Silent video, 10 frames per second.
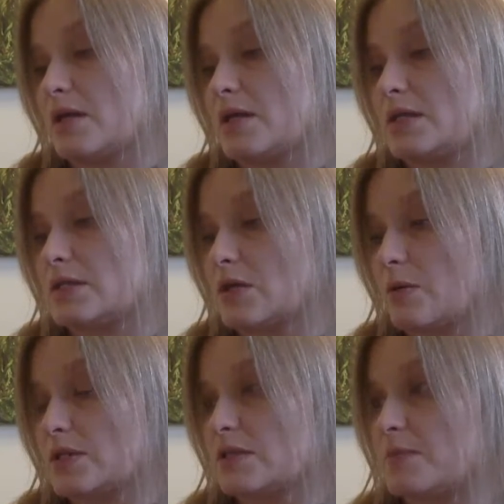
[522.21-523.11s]
It's
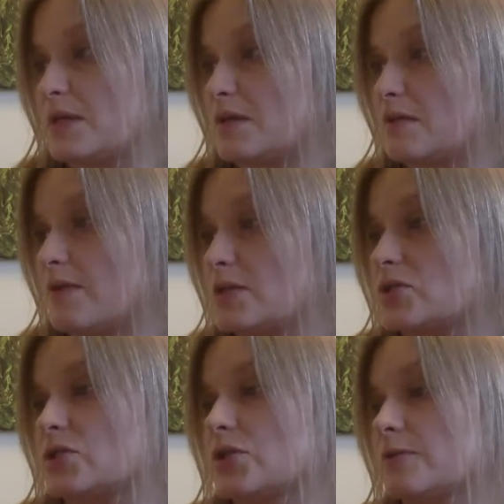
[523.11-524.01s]
going to be an
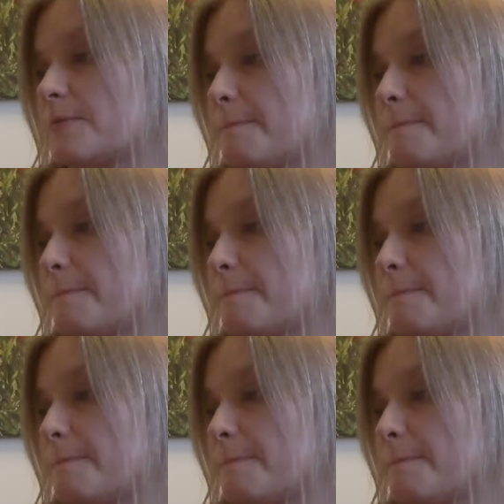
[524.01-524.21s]
adventure.